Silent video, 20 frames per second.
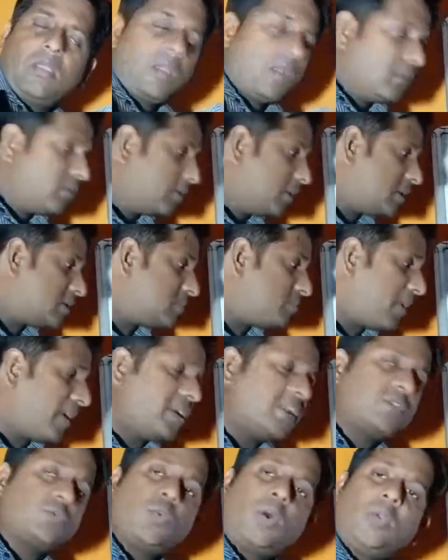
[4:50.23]
This
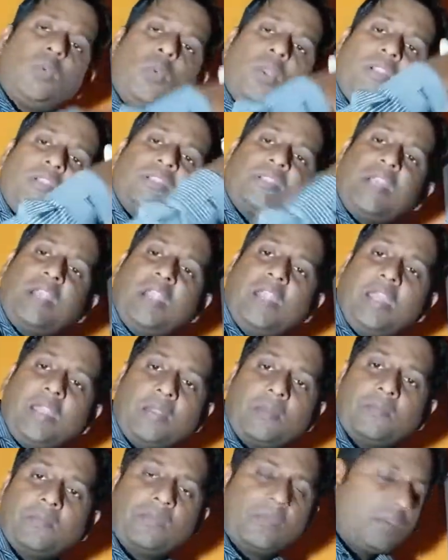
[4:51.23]
minus 1 we are sending.
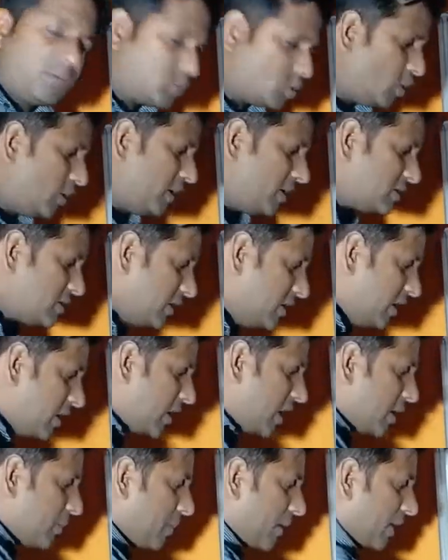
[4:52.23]
So let us
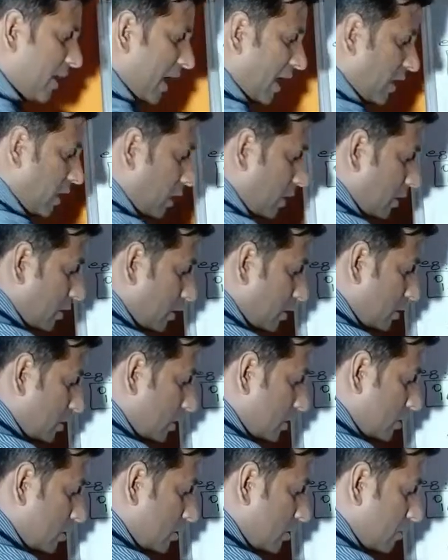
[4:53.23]
indicate by carry.
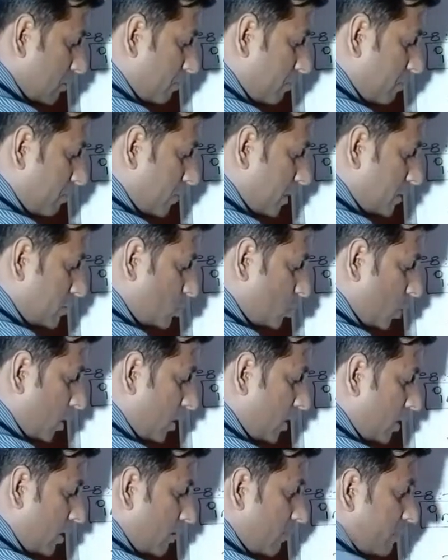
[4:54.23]
Plus 1,
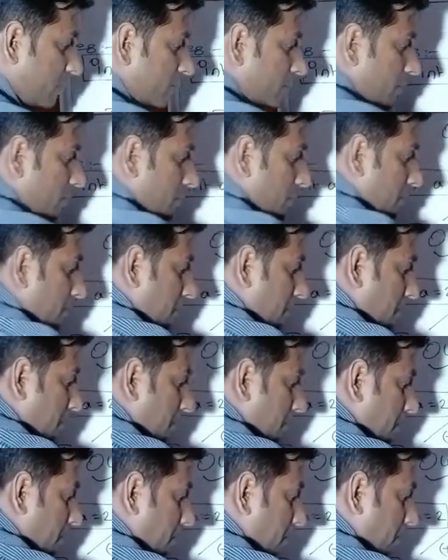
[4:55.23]

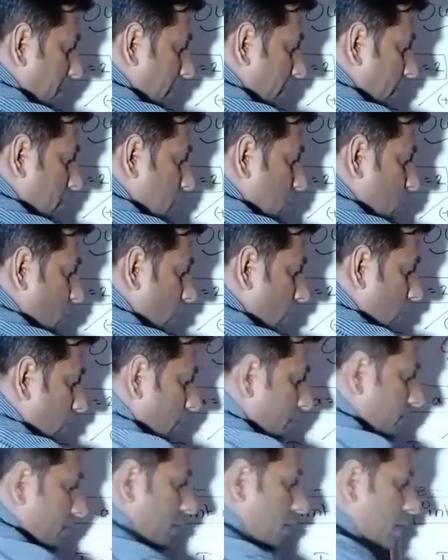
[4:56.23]
minus 1.
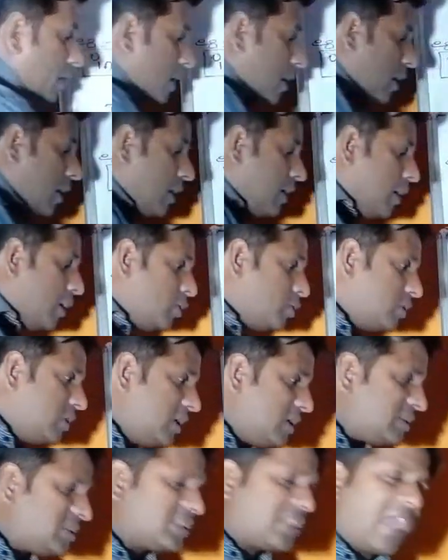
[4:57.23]
Now
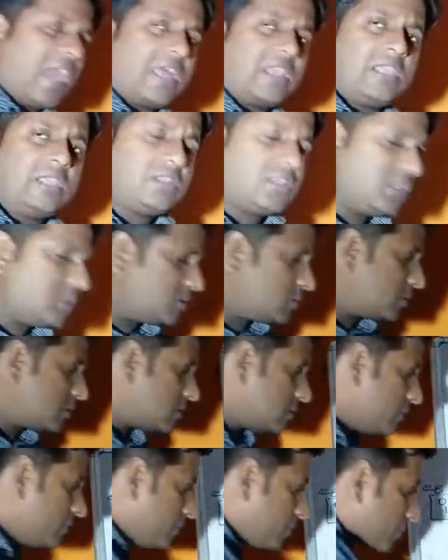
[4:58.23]
this
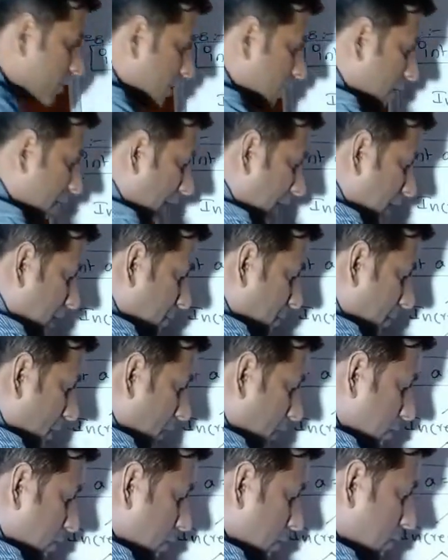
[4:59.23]
carry
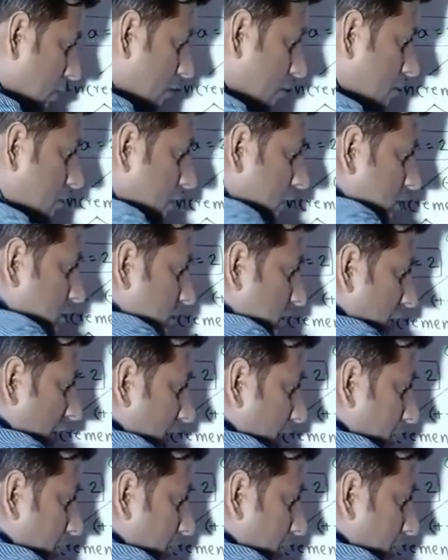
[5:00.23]
part this carry